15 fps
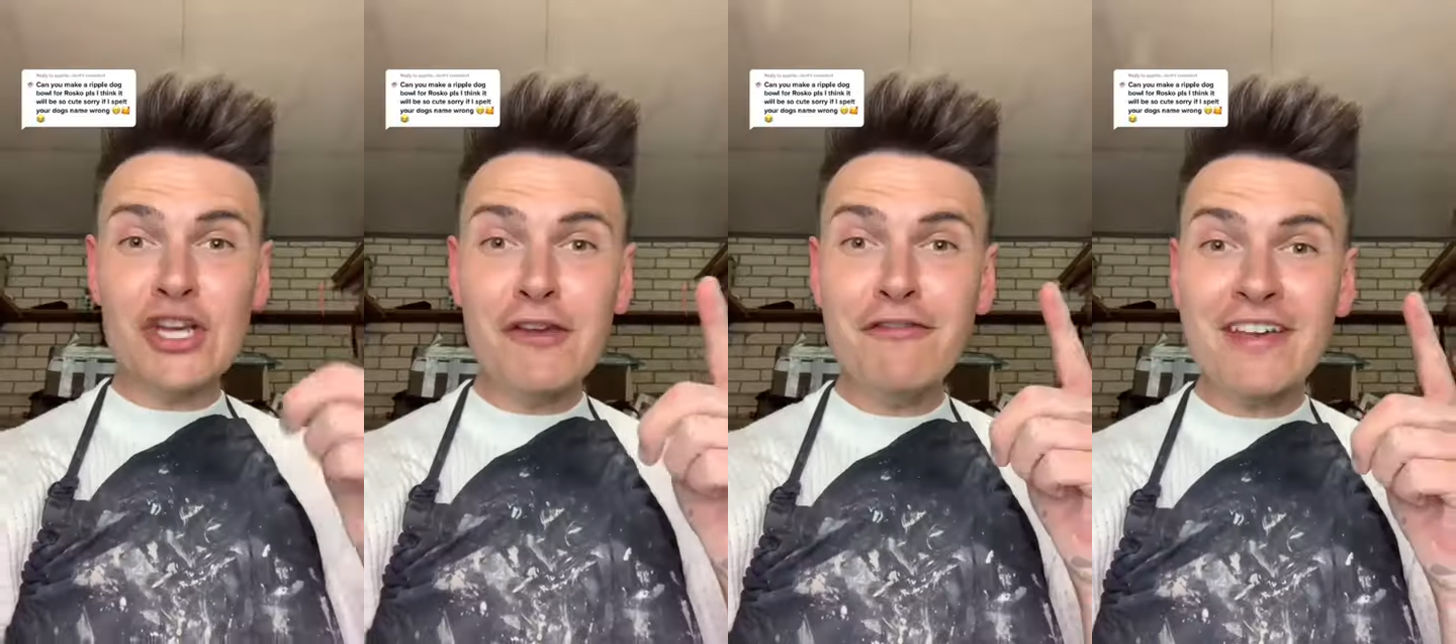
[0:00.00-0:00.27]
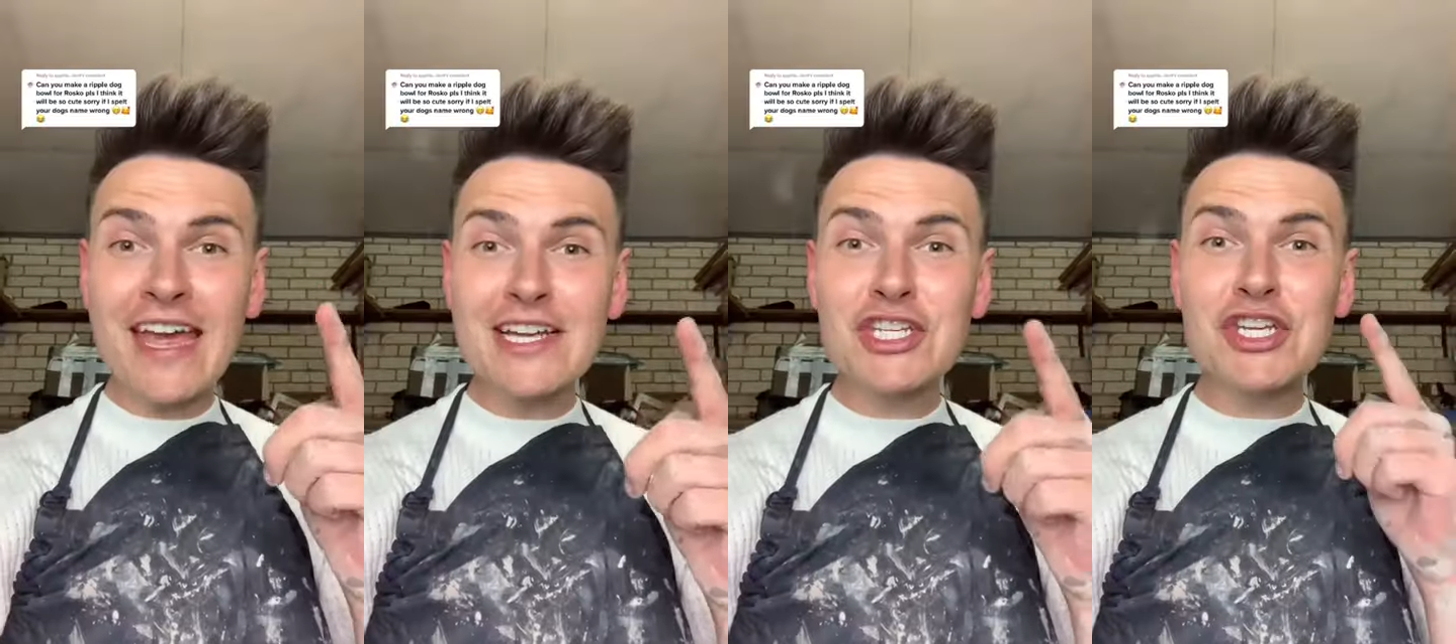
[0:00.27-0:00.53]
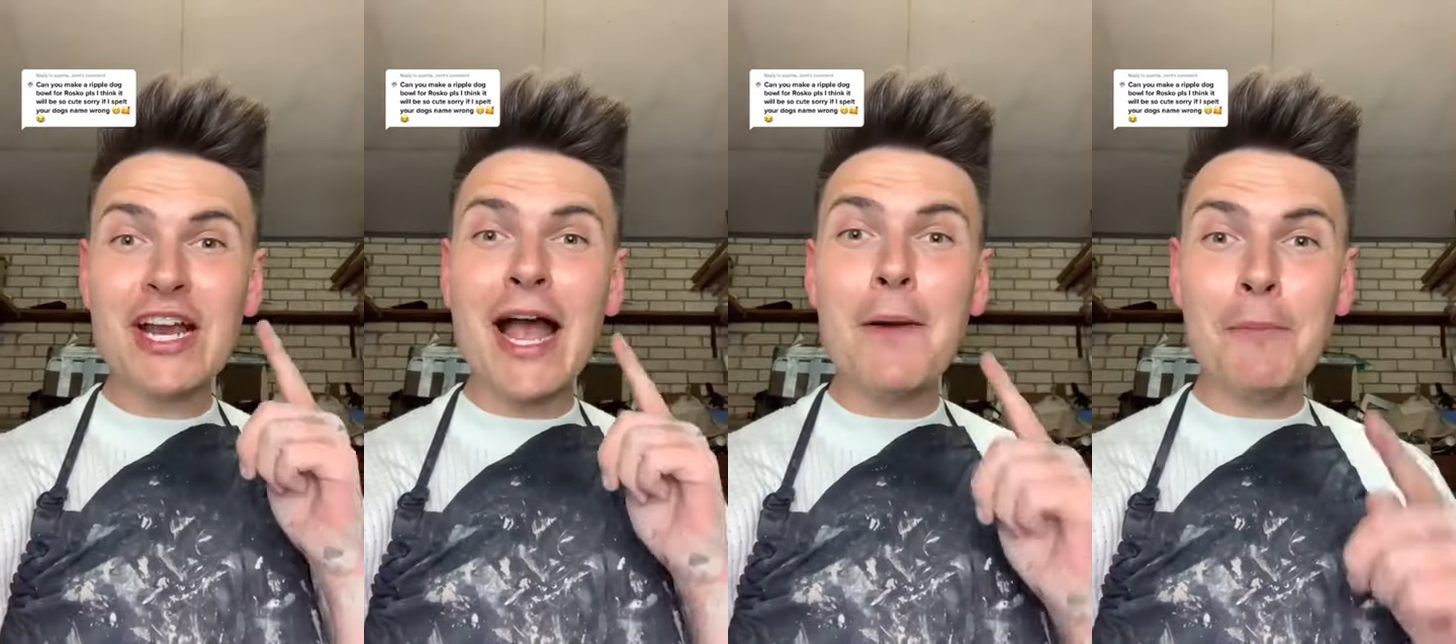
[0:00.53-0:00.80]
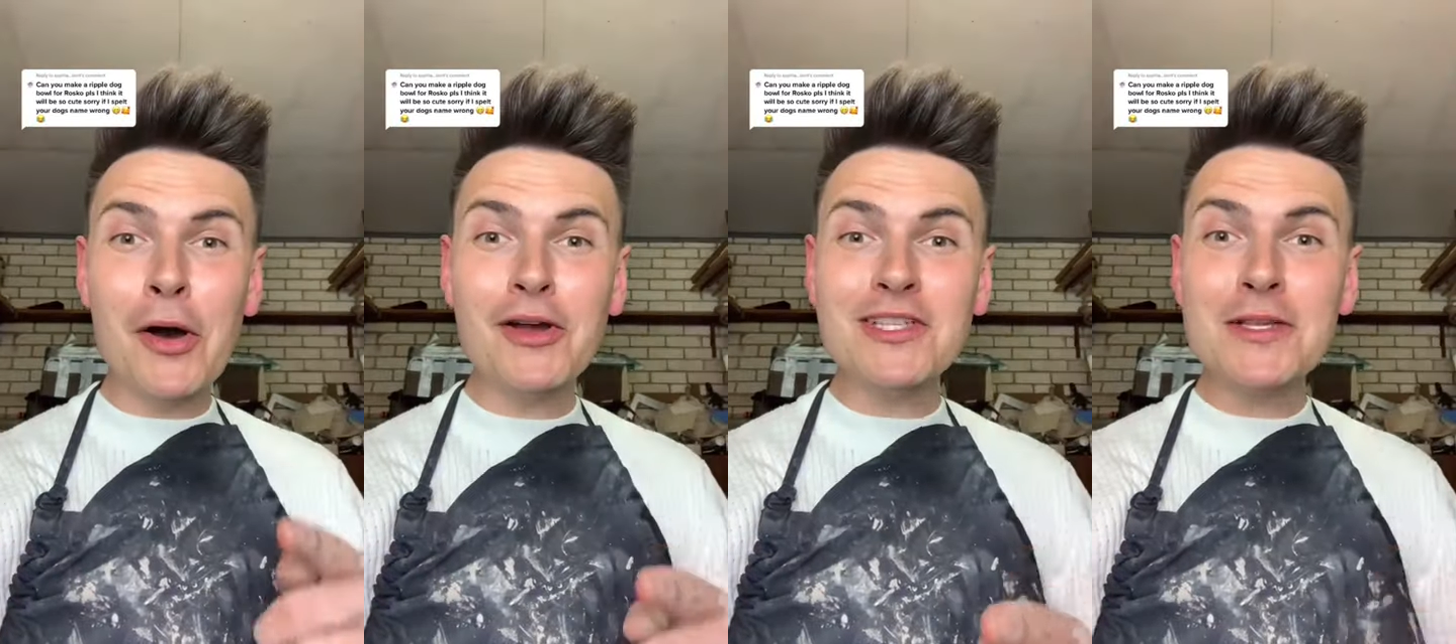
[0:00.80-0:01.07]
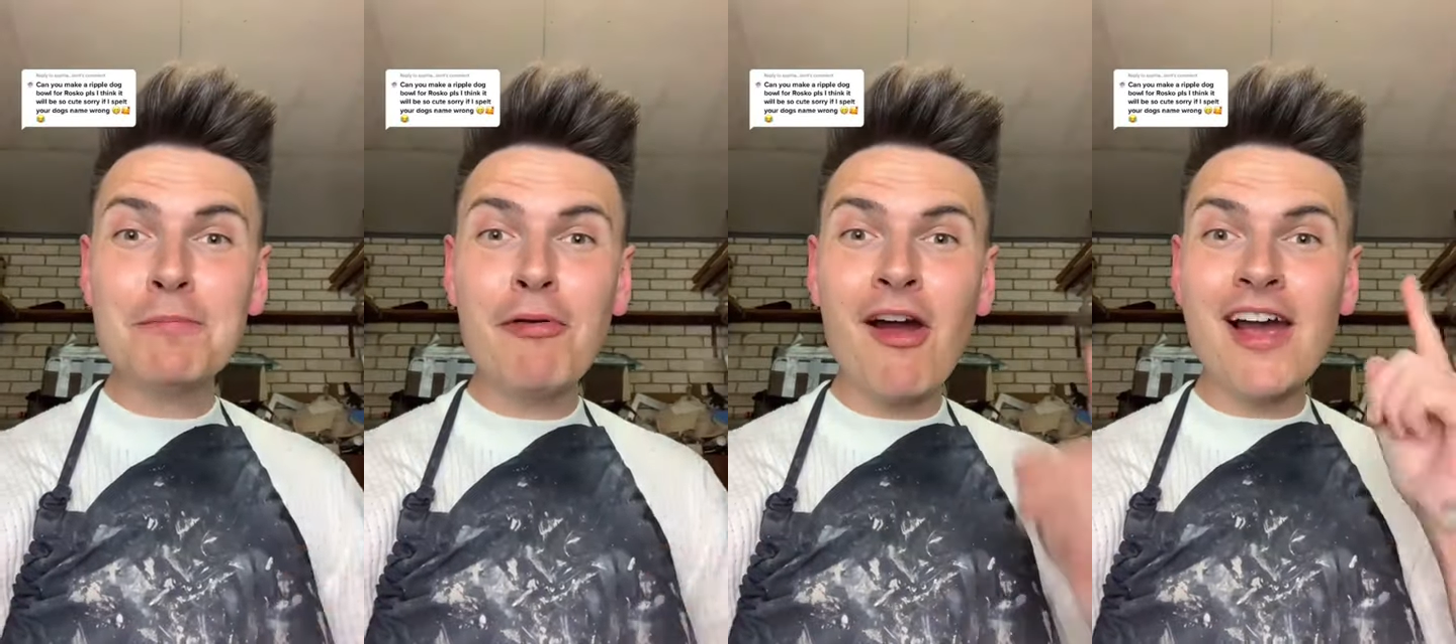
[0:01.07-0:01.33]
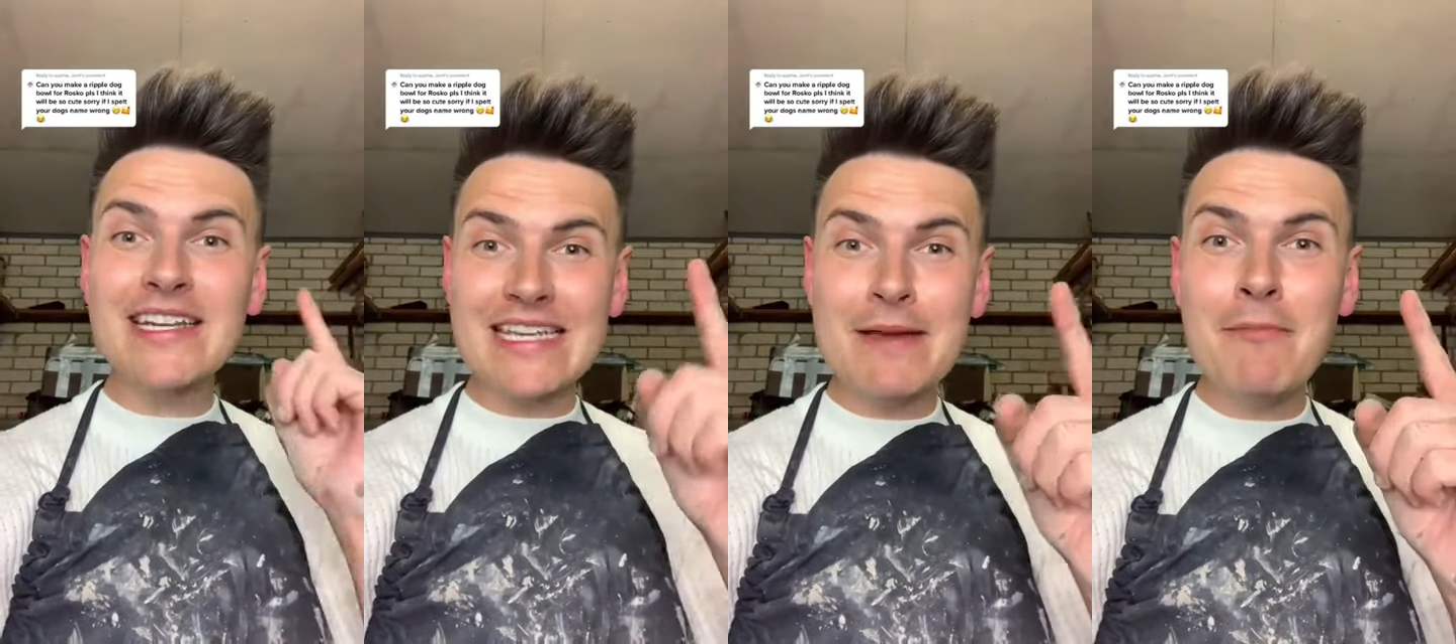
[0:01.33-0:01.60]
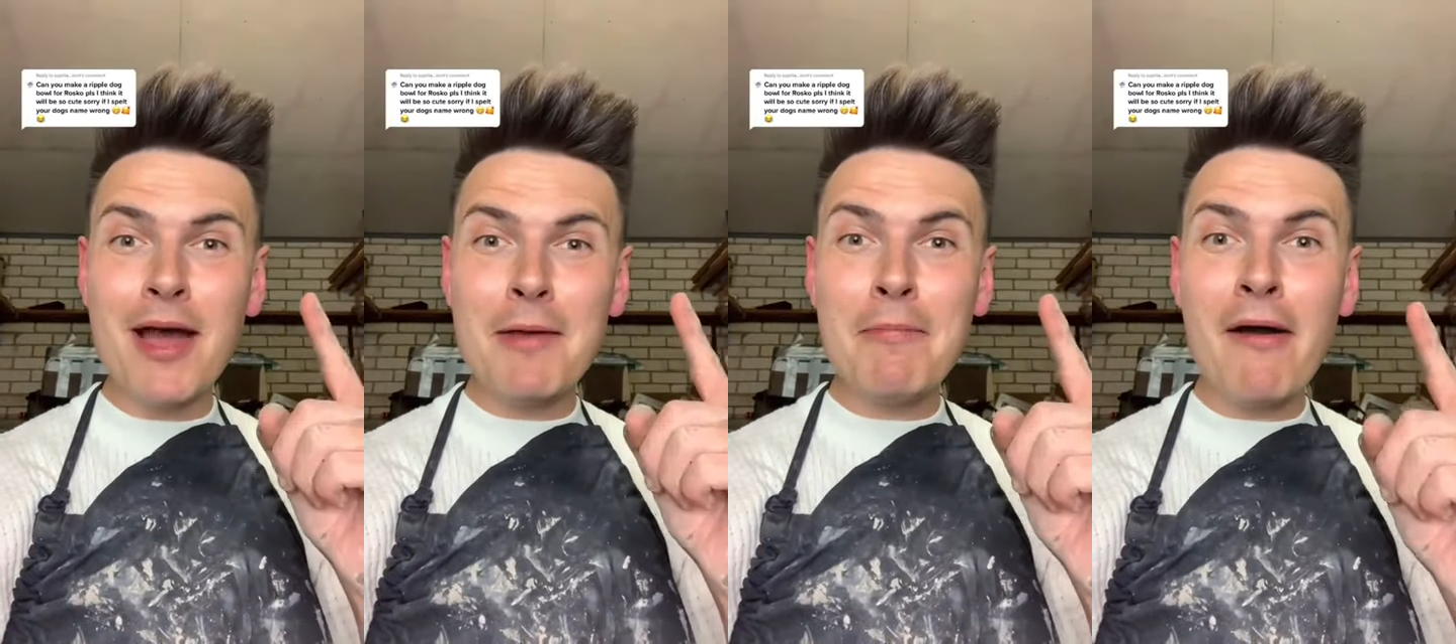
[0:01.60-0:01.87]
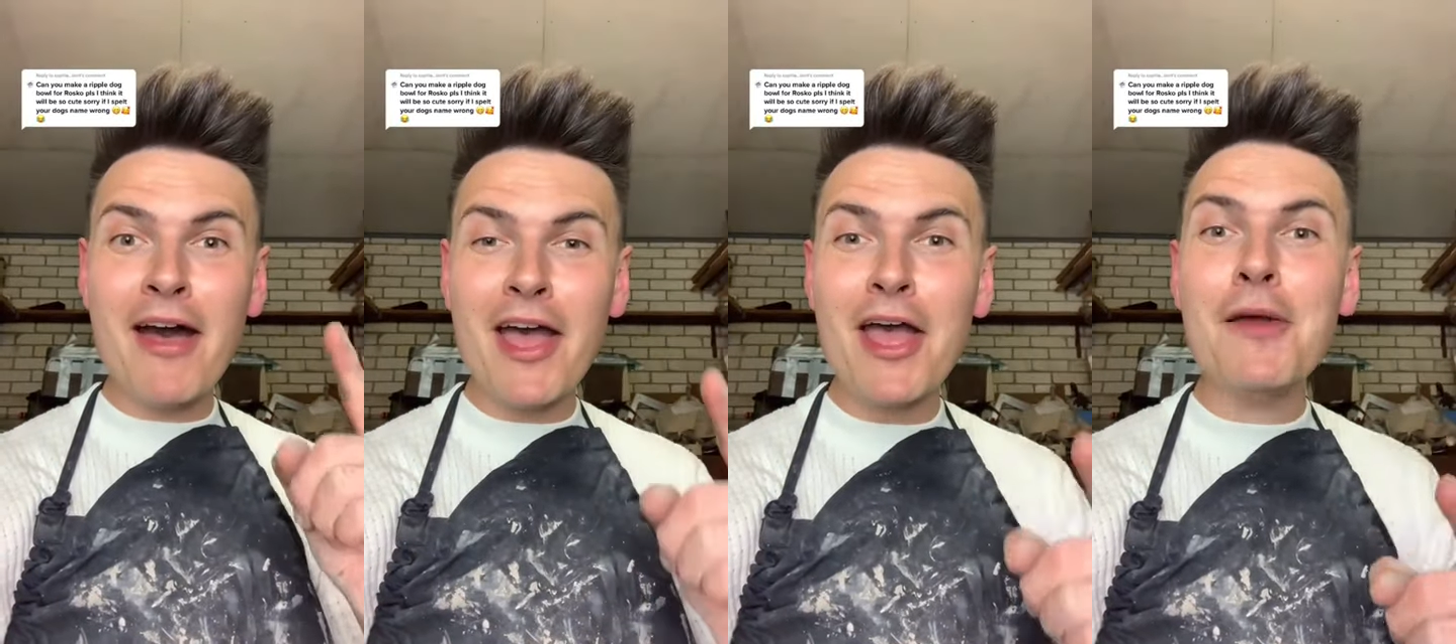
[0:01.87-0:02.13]
forget to check out Pots of Pride in my
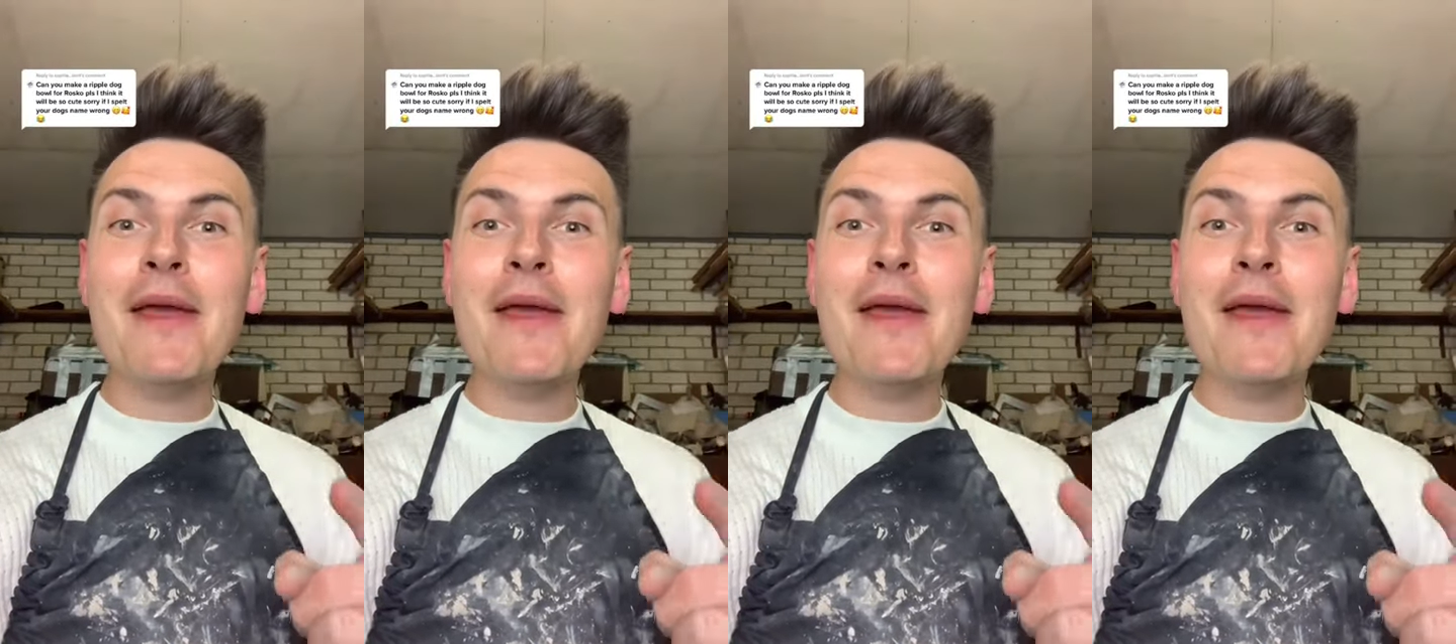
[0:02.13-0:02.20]
bio